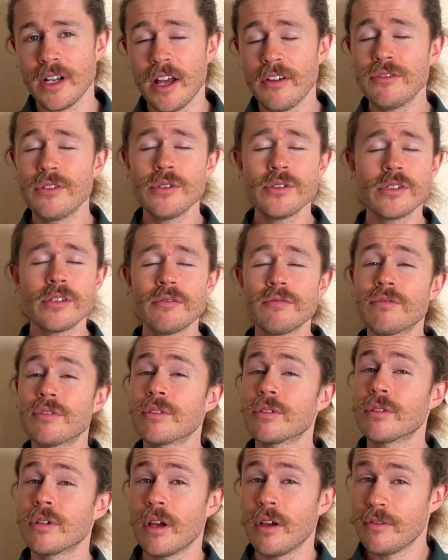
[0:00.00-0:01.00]
I've used it
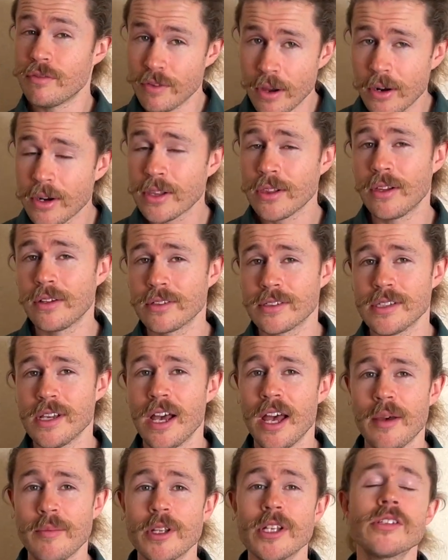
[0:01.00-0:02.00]
for a very long
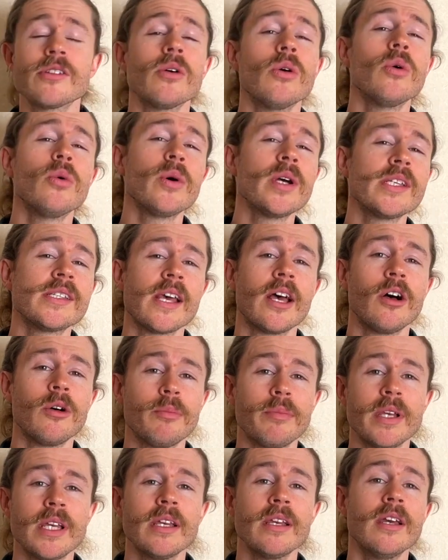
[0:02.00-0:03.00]
time and it's always
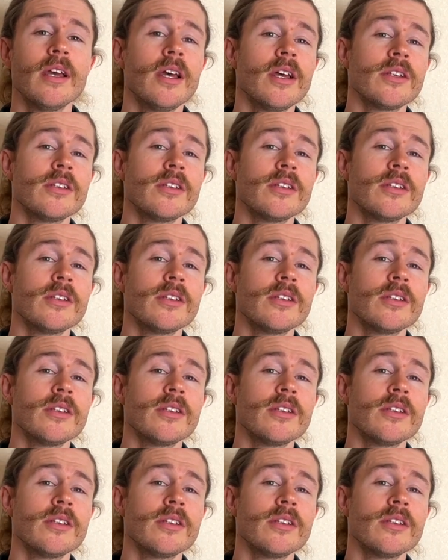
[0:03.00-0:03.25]
helped me